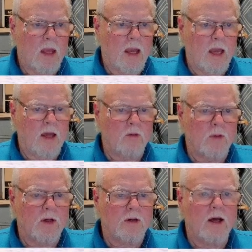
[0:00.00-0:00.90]
And
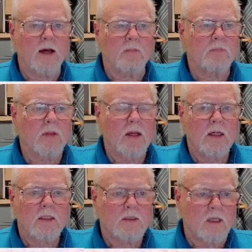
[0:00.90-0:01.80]
we are done.
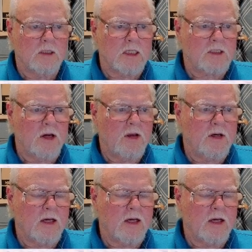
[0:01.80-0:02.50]
So just so you